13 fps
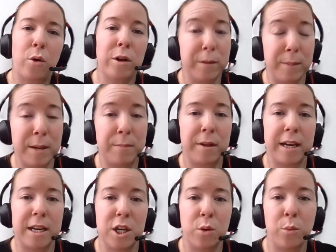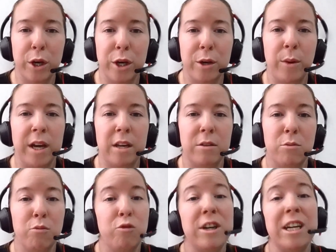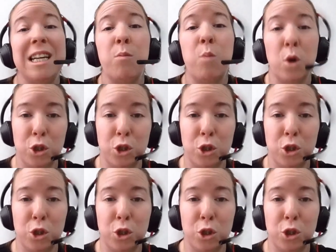all of the people that you work with really